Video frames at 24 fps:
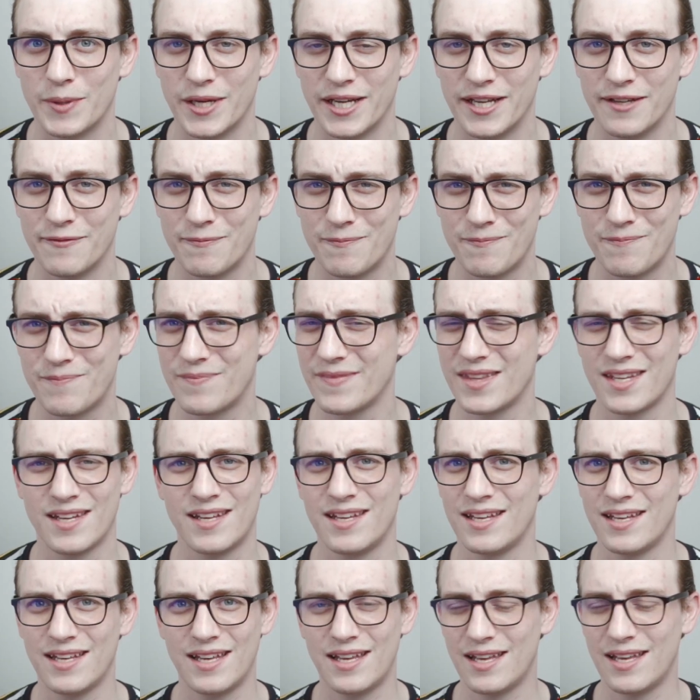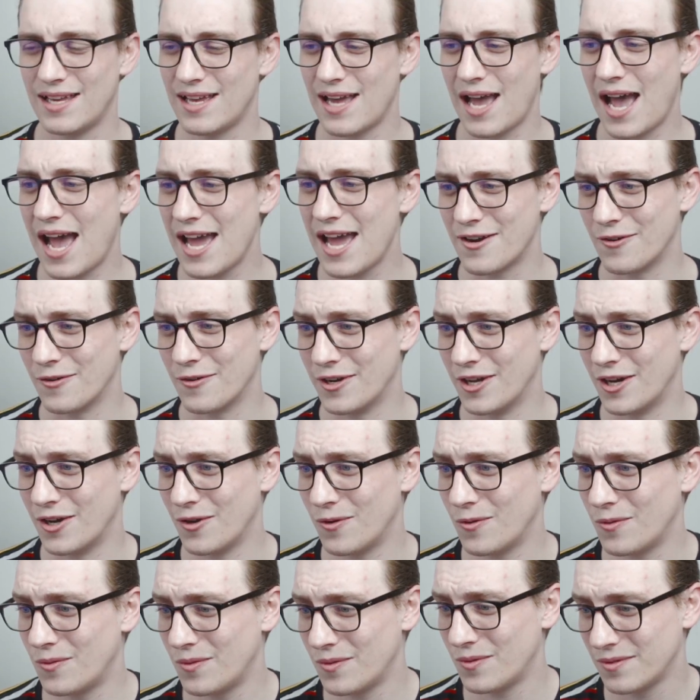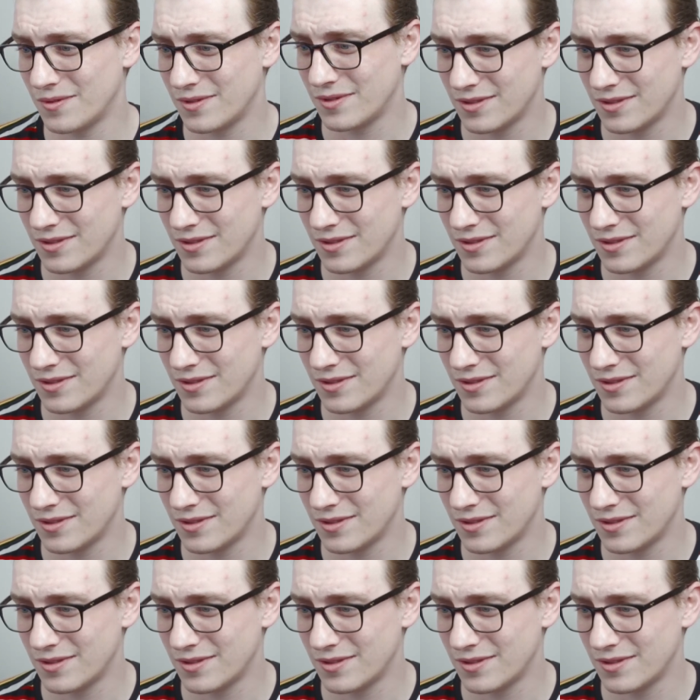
but I don't know.